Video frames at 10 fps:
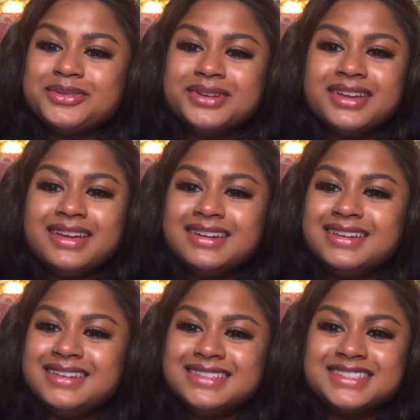get any
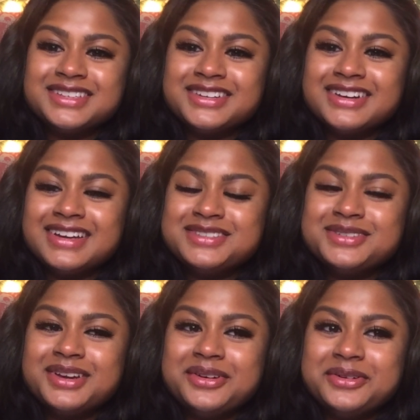easier as you
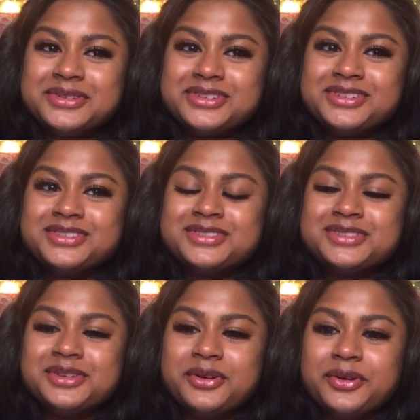get older.
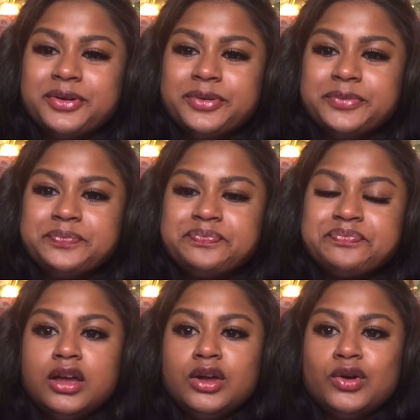So
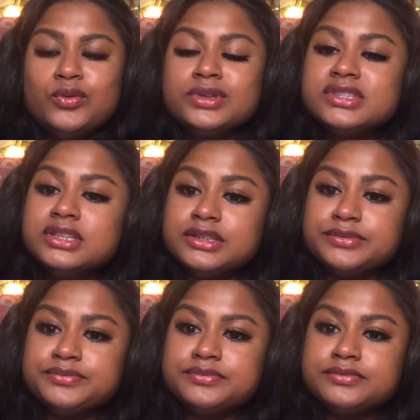we'll see.
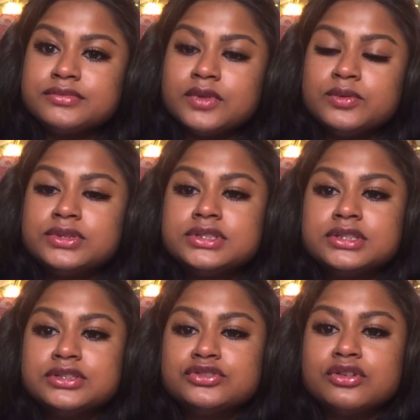We'll see.
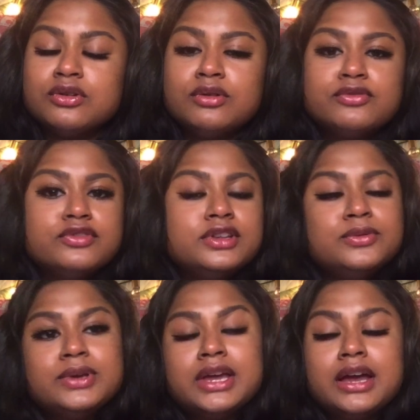So hopefully
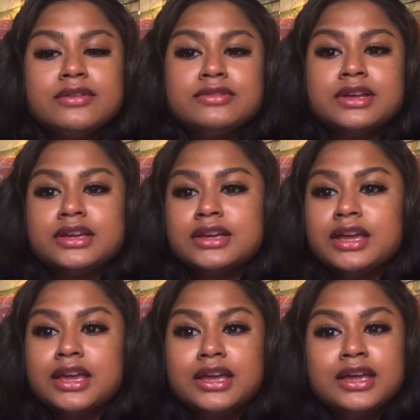we have like
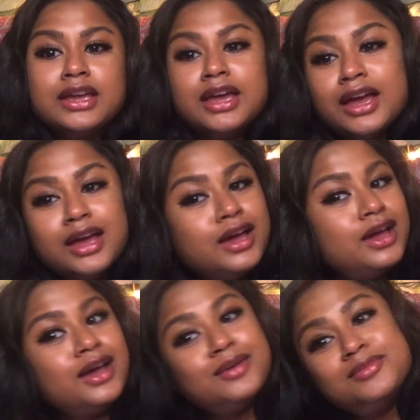a
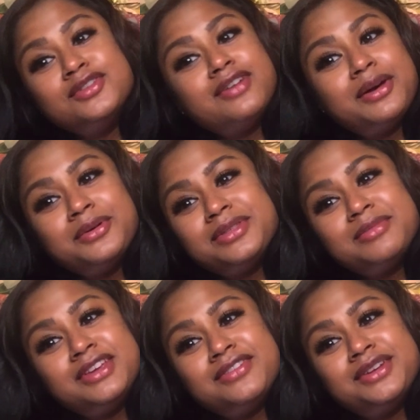move out with
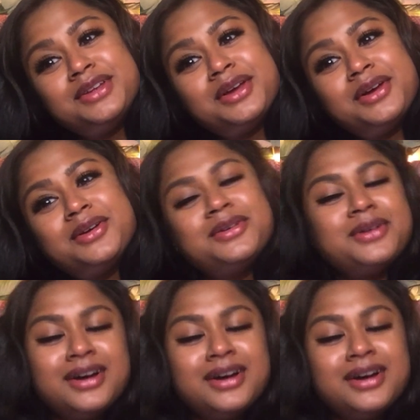me video.